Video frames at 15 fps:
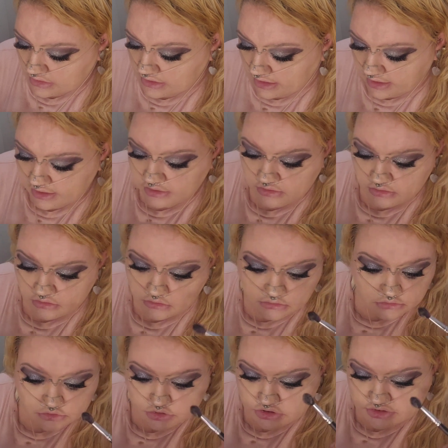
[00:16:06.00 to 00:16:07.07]
And then
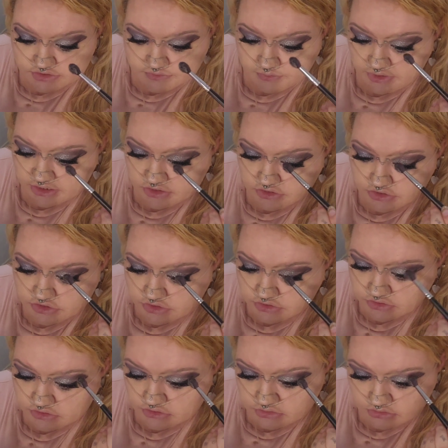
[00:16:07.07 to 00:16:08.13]
just make
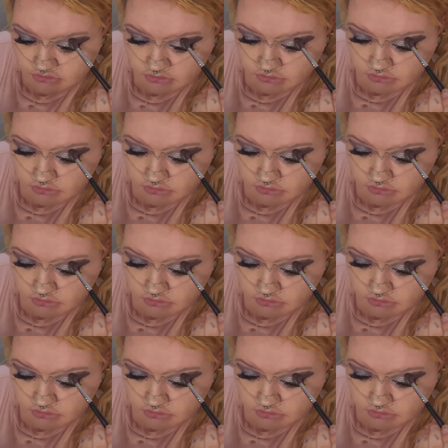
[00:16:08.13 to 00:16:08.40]
sure